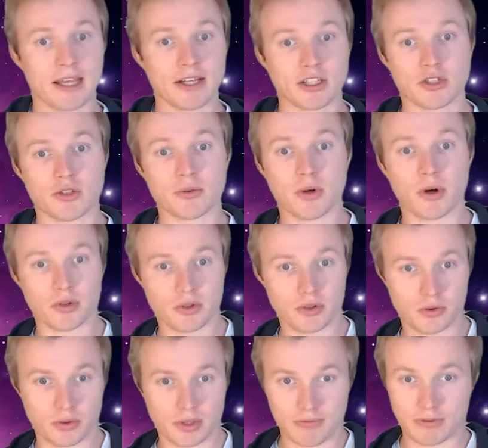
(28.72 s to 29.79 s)
page to go
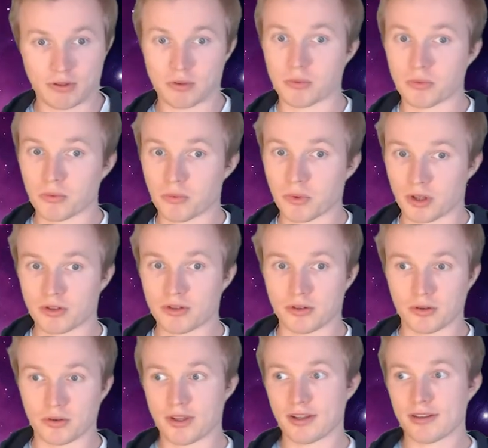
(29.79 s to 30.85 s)
to if you want to
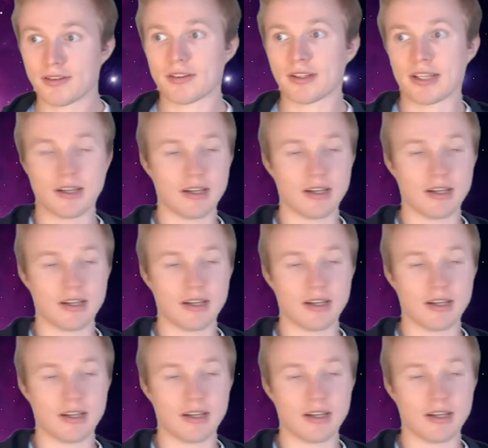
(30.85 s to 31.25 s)
do this